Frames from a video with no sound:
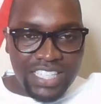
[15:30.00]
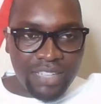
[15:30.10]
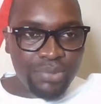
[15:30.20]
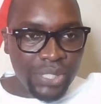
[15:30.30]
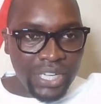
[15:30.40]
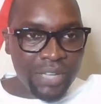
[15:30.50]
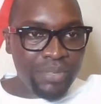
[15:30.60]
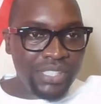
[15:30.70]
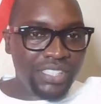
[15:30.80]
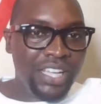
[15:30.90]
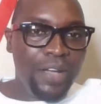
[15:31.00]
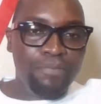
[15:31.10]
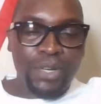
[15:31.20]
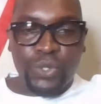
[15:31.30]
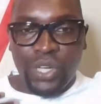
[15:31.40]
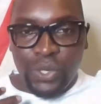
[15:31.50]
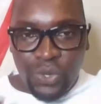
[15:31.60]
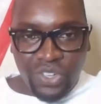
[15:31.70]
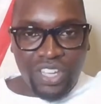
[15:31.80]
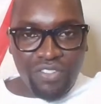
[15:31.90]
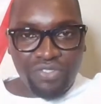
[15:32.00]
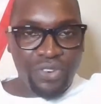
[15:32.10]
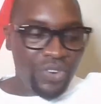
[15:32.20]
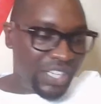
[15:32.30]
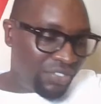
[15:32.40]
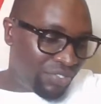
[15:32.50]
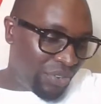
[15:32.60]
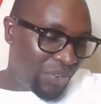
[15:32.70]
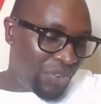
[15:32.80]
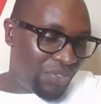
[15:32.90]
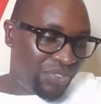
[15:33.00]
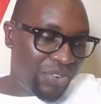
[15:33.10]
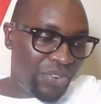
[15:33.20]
subscribers, but we are looking forward for